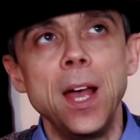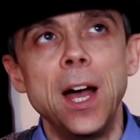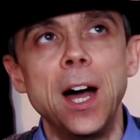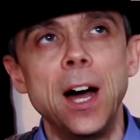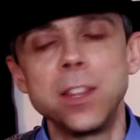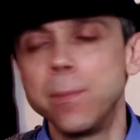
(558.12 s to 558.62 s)

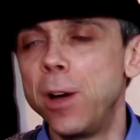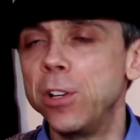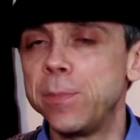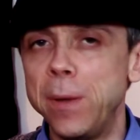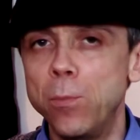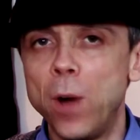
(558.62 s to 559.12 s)
At the moment
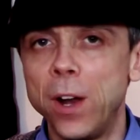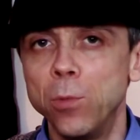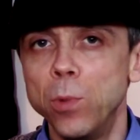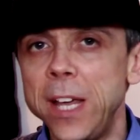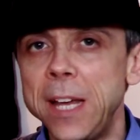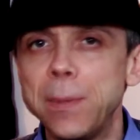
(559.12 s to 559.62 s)
it's been 1 a
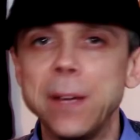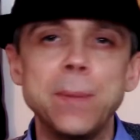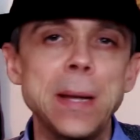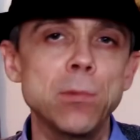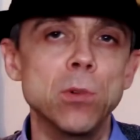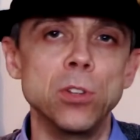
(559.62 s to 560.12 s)
week, but if
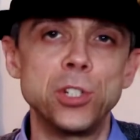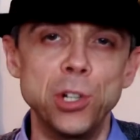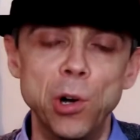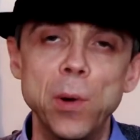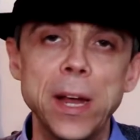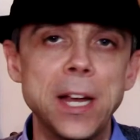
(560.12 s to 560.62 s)
people want
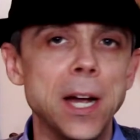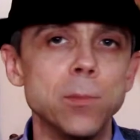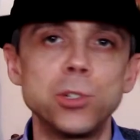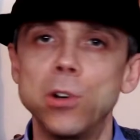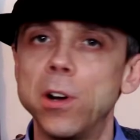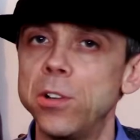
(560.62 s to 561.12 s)
2 a week, I'm
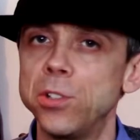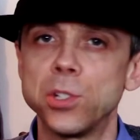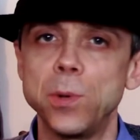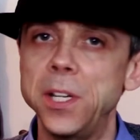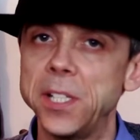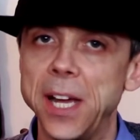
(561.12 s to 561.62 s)
sure I can
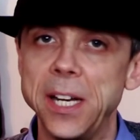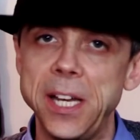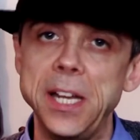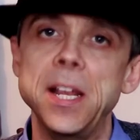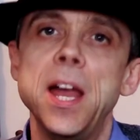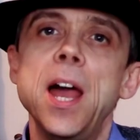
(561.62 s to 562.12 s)
squeeze that
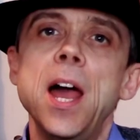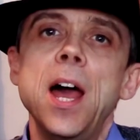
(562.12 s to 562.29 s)
in.